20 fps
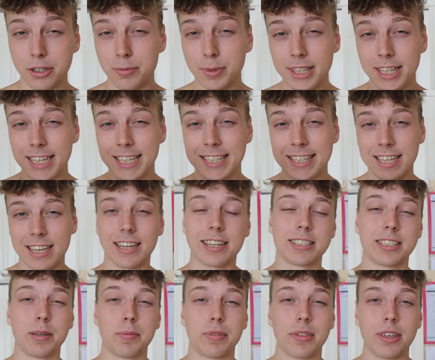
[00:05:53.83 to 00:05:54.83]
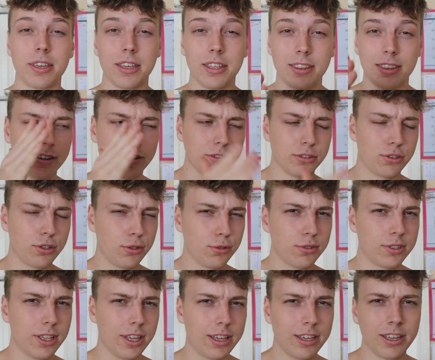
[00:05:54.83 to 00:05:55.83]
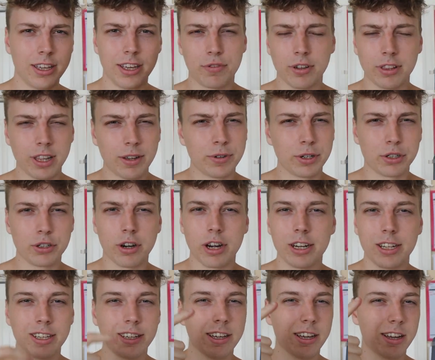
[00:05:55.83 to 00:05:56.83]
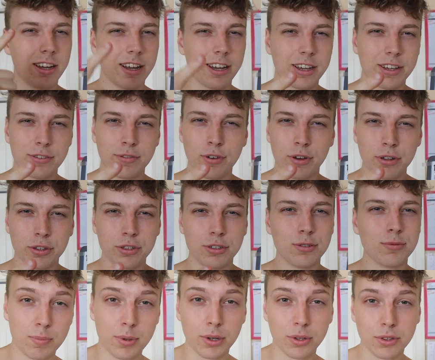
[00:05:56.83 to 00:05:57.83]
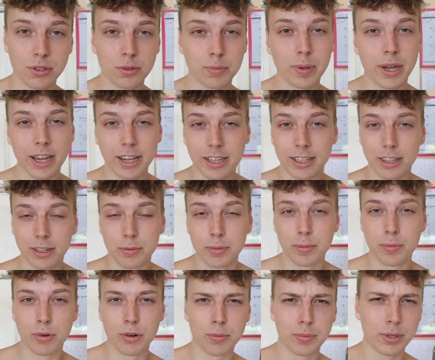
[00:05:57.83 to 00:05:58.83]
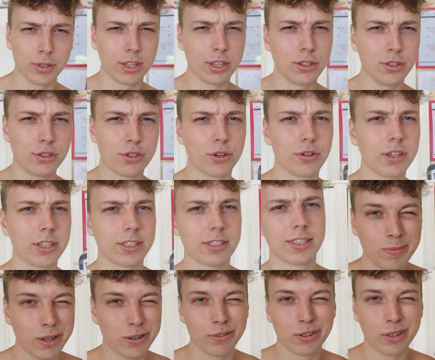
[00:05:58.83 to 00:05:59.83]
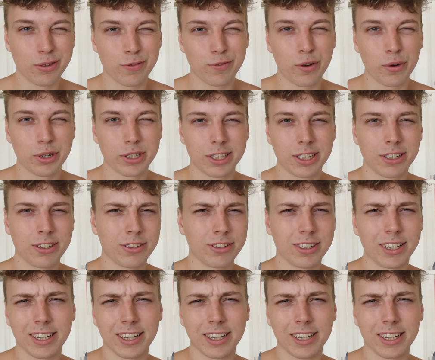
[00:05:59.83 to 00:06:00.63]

gonna be the exact same thing on Tuesday. Front lever training, high volume, build your back a little bit more, build the endurance. I'm not really focusing on